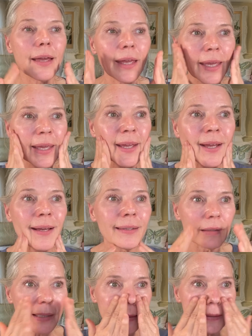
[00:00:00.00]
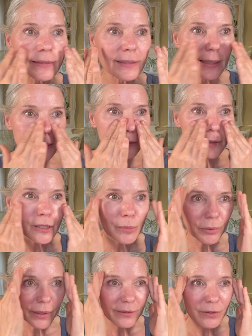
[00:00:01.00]
and like I said, it
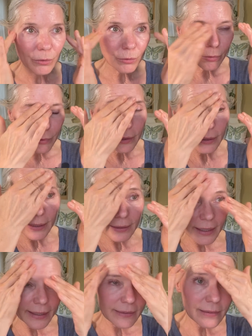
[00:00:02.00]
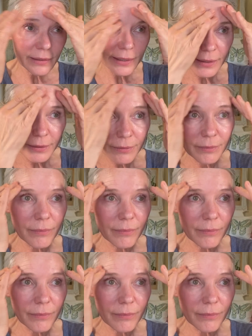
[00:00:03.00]
spreads really nicely.